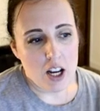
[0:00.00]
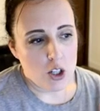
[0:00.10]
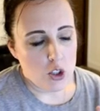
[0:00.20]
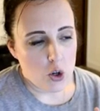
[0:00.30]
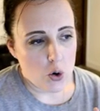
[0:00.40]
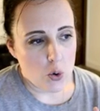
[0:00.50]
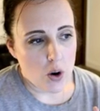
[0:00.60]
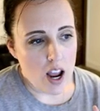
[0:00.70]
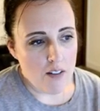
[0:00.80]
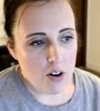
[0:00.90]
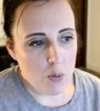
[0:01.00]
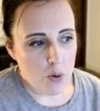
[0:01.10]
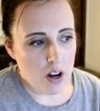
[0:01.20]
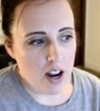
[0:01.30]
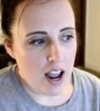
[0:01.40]
So
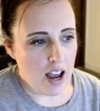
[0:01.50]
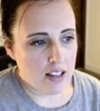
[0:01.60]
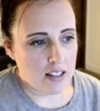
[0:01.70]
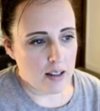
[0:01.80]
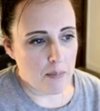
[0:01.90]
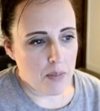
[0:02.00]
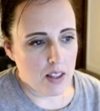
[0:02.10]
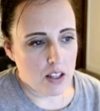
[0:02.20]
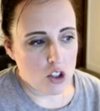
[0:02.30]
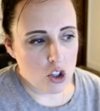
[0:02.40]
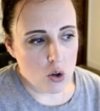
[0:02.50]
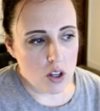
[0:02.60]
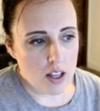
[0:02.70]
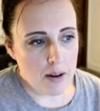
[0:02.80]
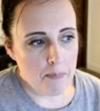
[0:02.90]
everyone has something that's new to
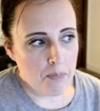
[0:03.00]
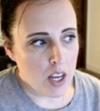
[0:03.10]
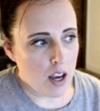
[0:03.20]
them.